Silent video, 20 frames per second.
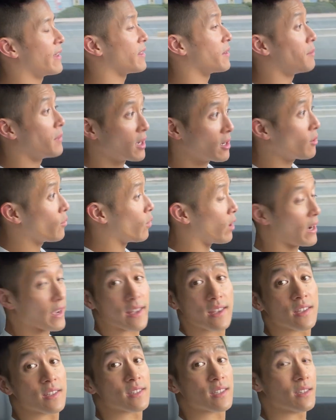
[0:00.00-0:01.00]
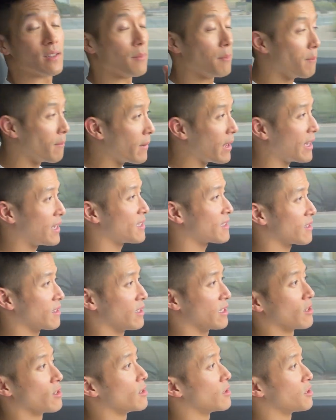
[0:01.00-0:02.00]
the Model Y is an
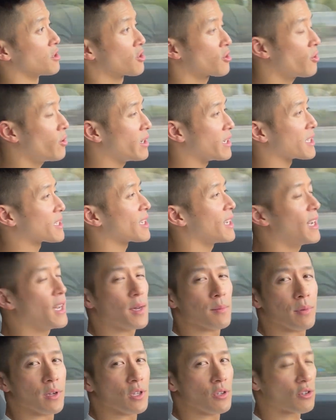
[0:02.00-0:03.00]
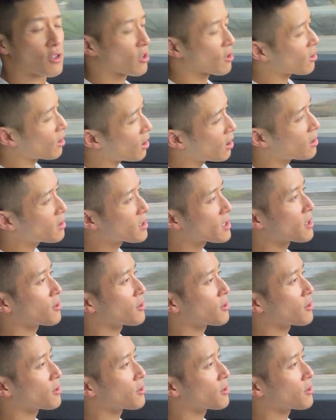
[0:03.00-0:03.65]
amazingly good choice. But you should also